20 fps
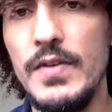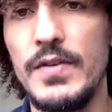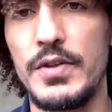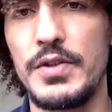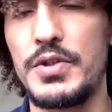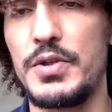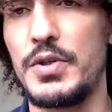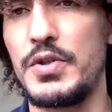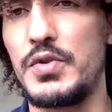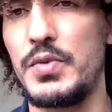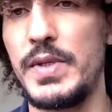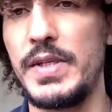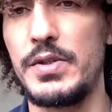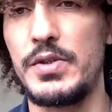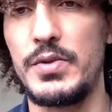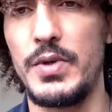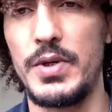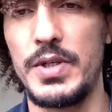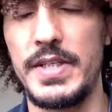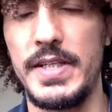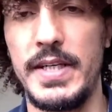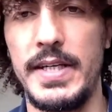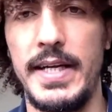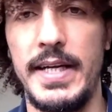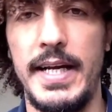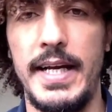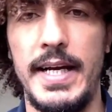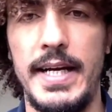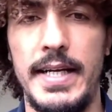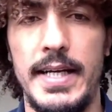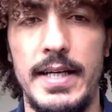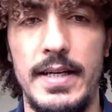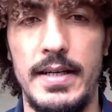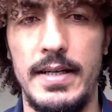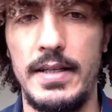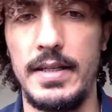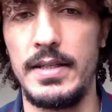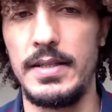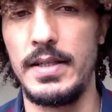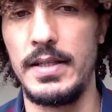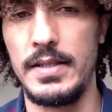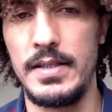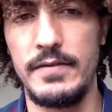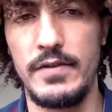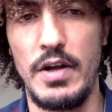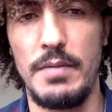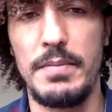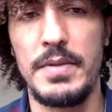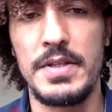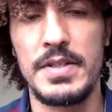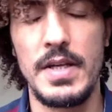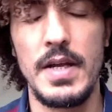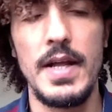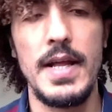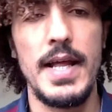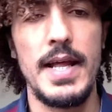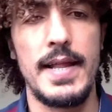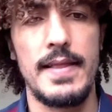for trustworthy AI uh, development.